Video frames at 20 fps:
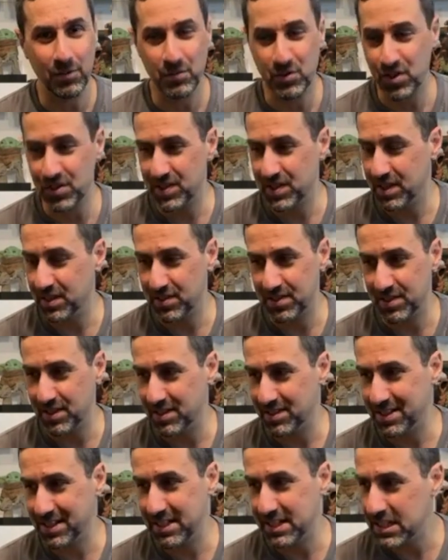just
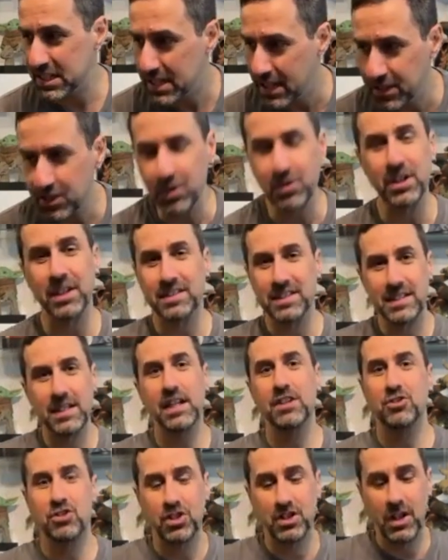this continued
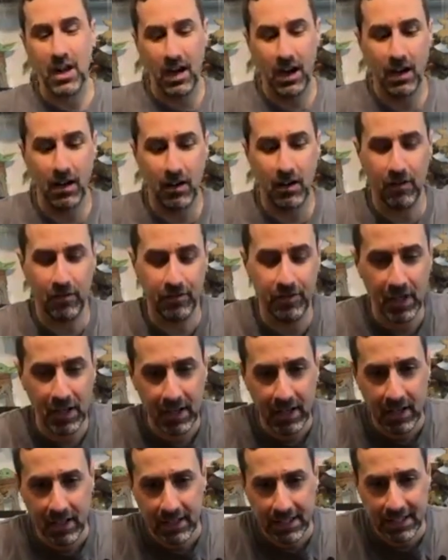extension of
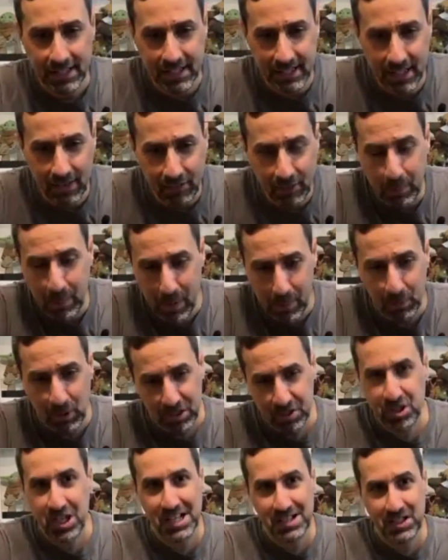giving people
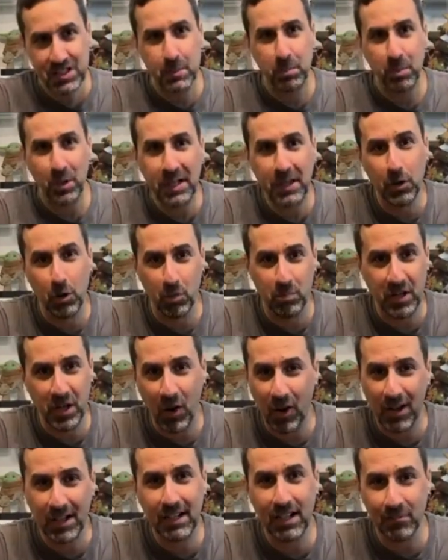a chance to bring home the
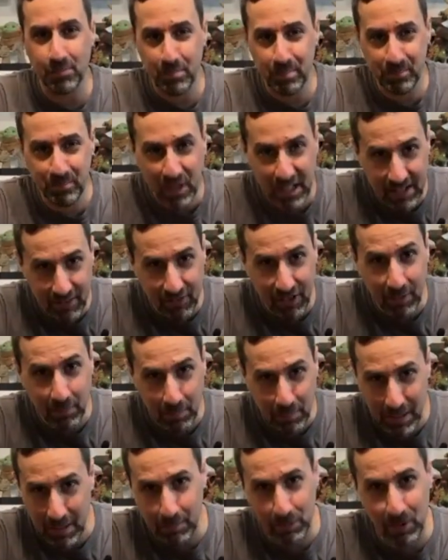archive, giving
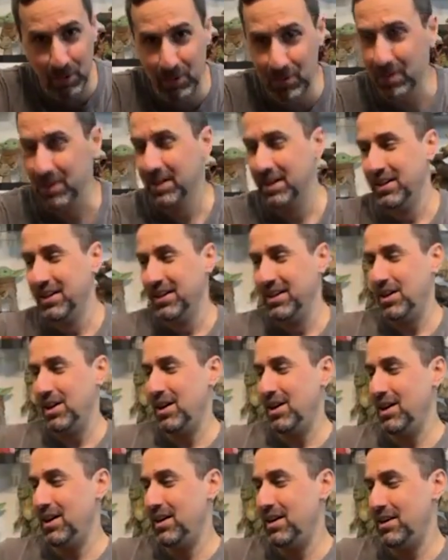people
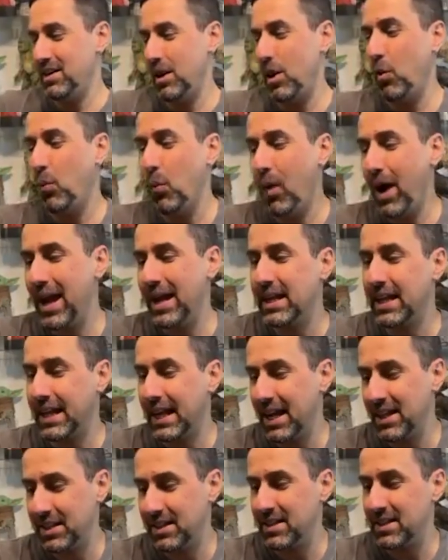a way to
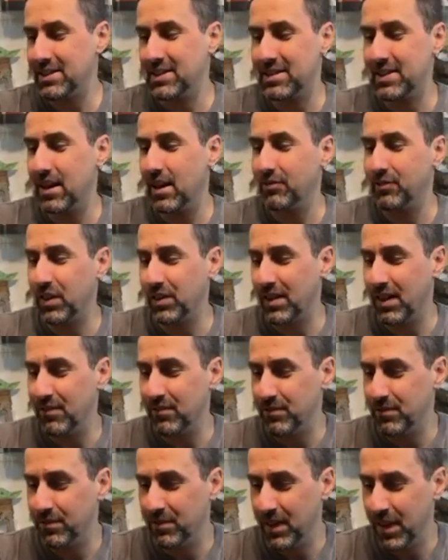get this stuff that
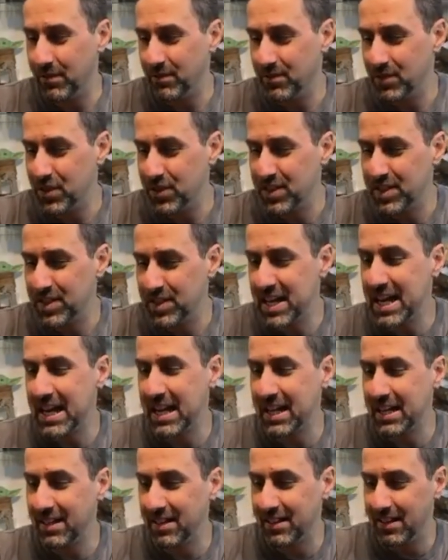they've
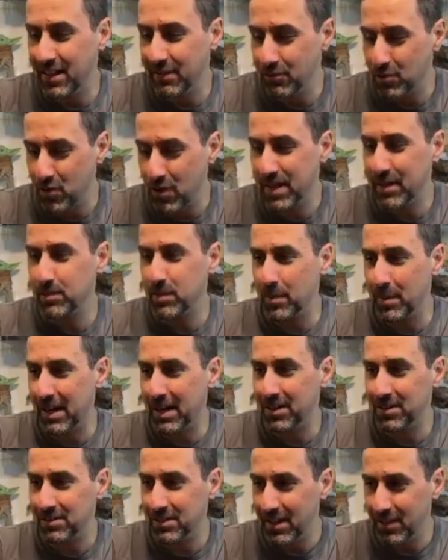seen, they've dreamed
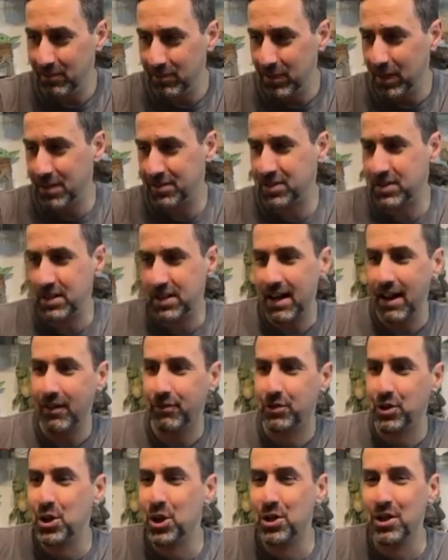about, they've lusted
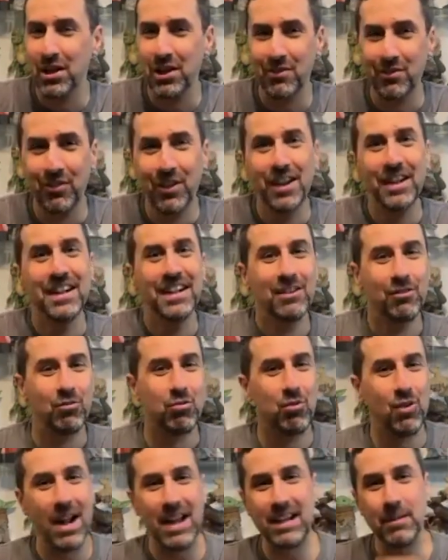after, they've
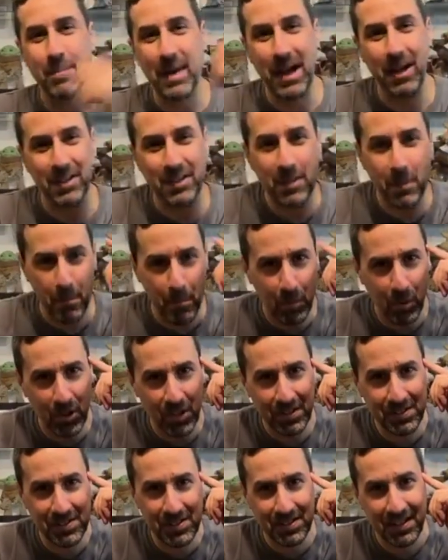read about it in
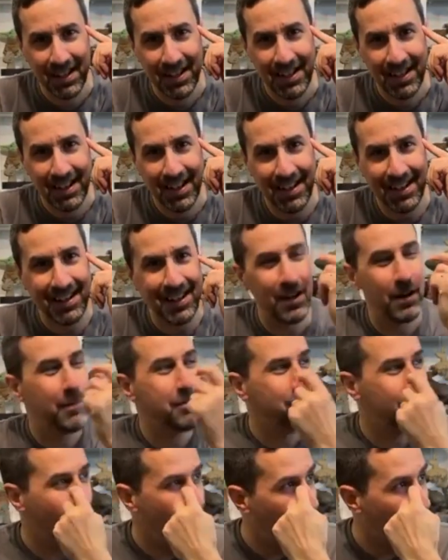books,
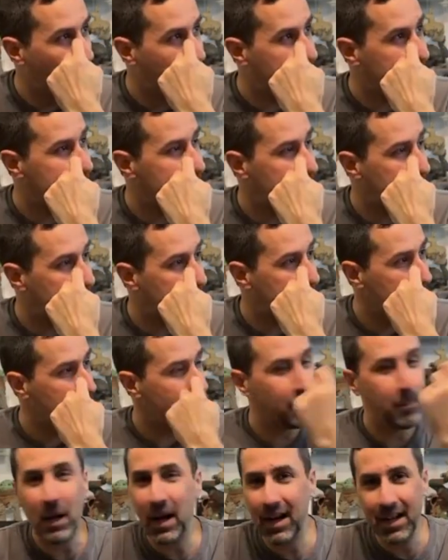or seen it in
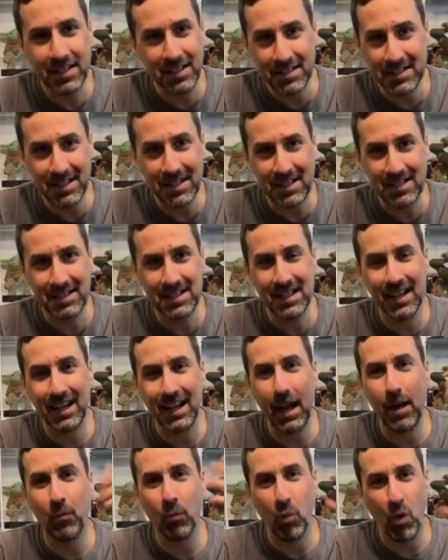a behind-the-scenes
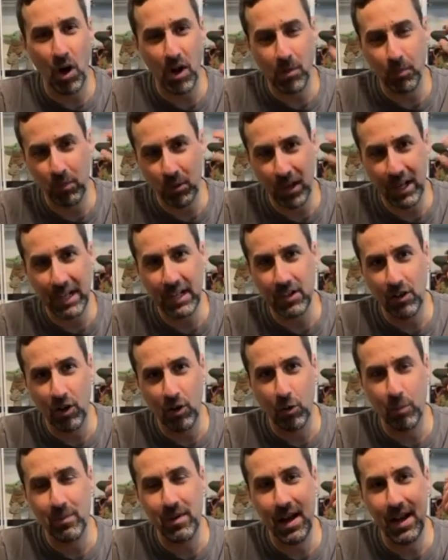thing, and want to bring it
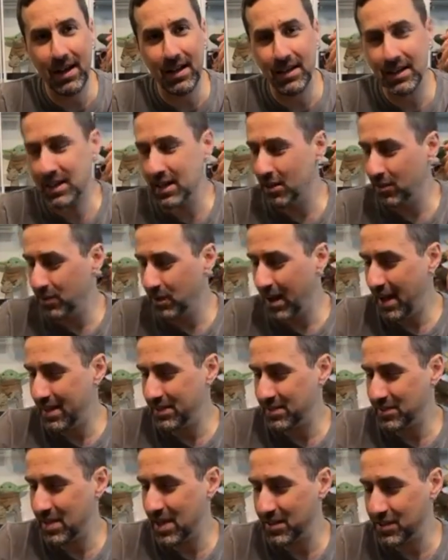home,
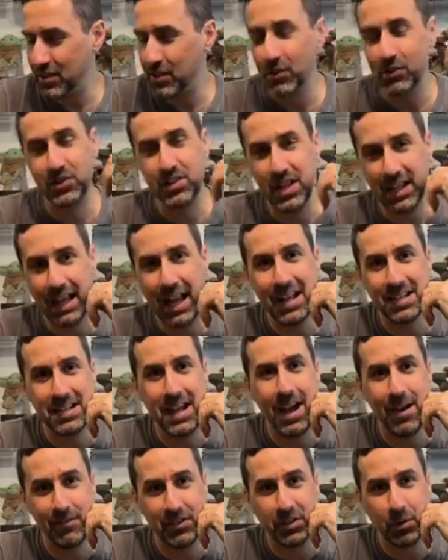as close as they can
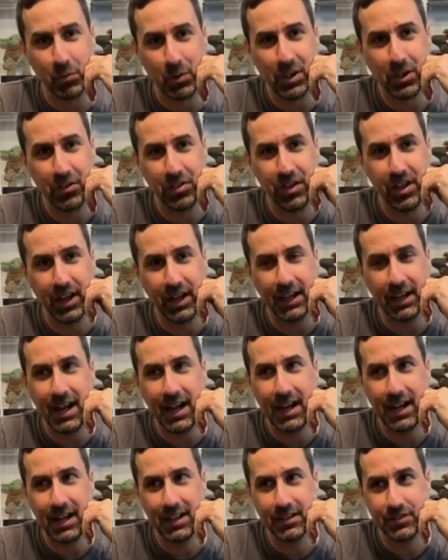to having the real thing.
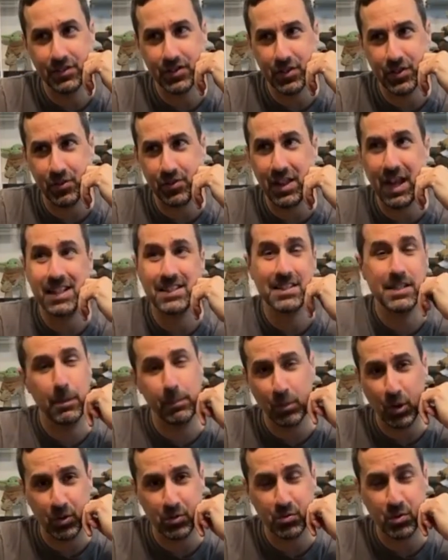And so that's the
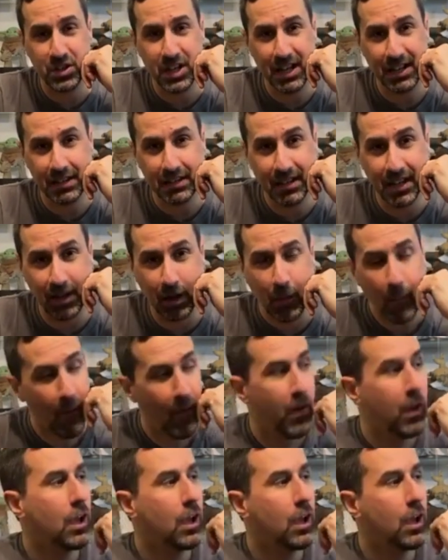approach we're taking there.